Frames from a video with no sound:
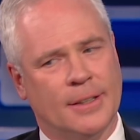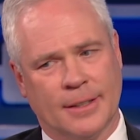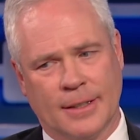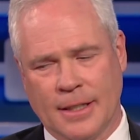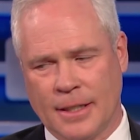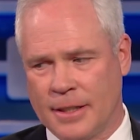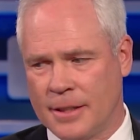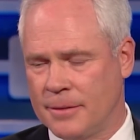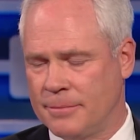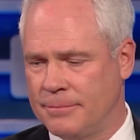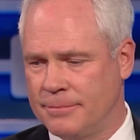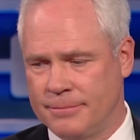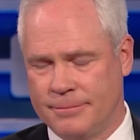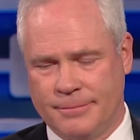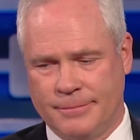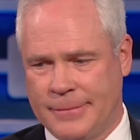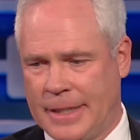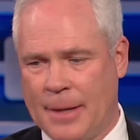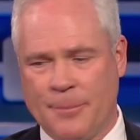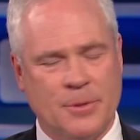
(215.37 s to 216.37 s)
got an
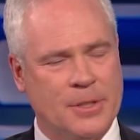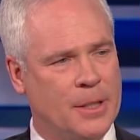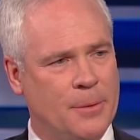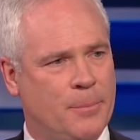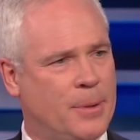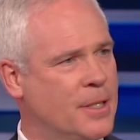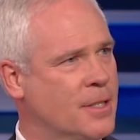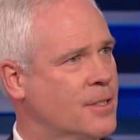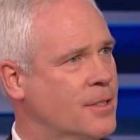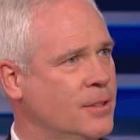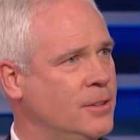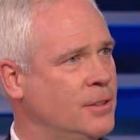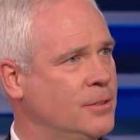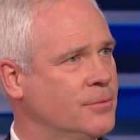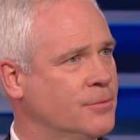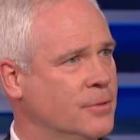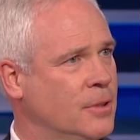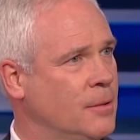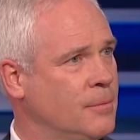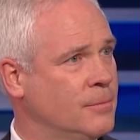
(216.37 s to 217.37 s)
empty pistol
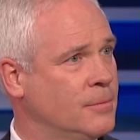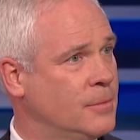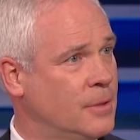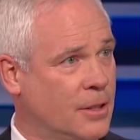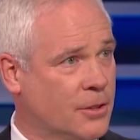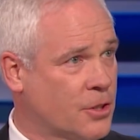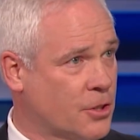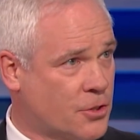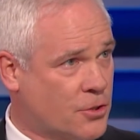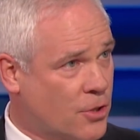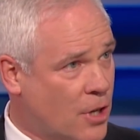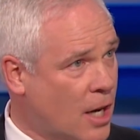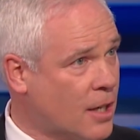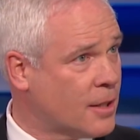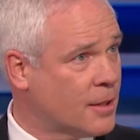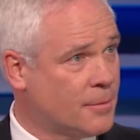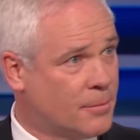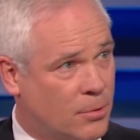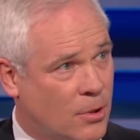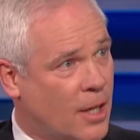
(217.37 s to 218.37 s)
from the
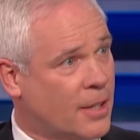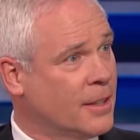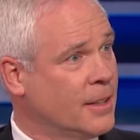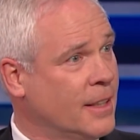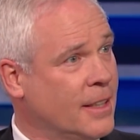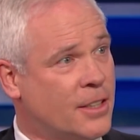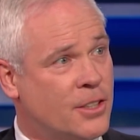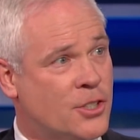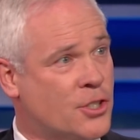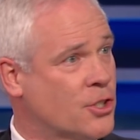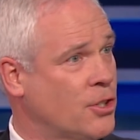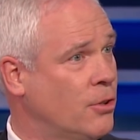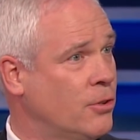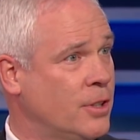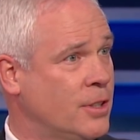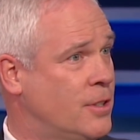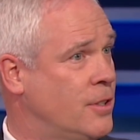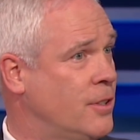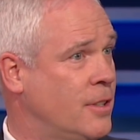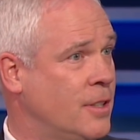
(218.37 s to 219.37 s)
truck, brought it in, showed
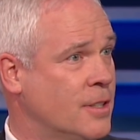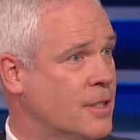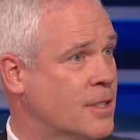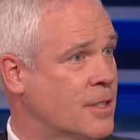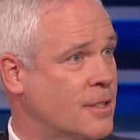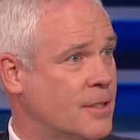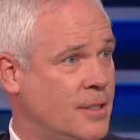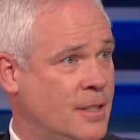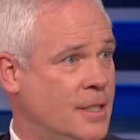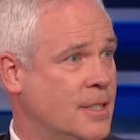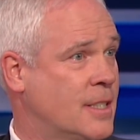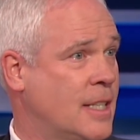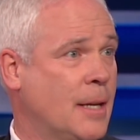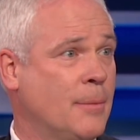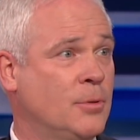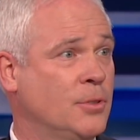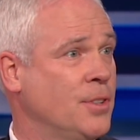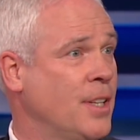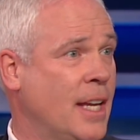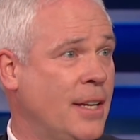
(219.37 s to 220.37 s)
it to this
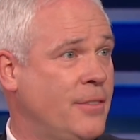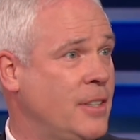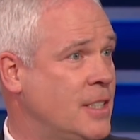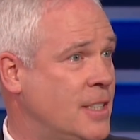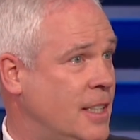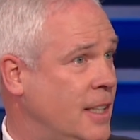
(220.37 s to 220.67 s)
disabled Navy